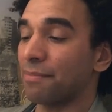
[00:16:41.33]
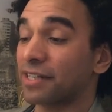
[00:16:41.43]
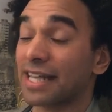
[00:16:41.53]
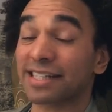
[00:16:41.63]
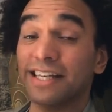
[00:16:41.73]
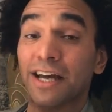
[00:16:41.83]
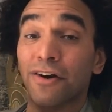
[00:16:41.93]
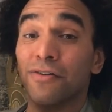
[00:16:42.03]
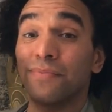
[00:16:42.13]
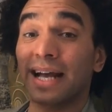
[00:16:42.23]
So that's The Girl
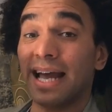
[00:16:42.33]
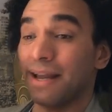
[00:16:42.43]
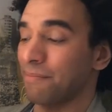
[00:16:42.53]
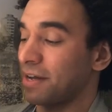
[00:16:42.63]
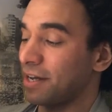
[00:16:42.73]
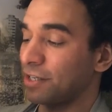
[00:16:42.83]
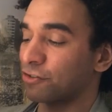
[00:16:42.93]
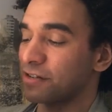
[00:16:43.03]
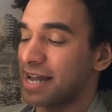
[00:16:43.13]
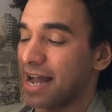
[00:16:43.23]
Who Became a
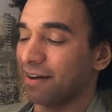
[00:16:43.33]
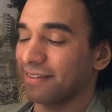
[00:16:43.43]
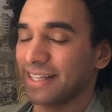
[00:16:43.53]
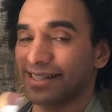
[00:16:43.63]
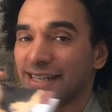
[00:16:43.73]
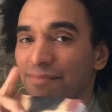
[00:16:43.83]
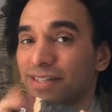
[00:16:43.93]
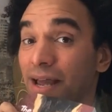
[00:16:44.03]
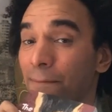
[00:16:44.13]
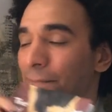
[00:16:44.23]
Tree, out this
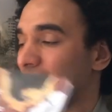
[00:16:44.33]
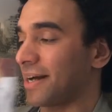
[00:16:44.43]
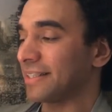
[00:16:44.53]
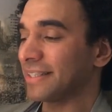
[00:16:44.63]
September.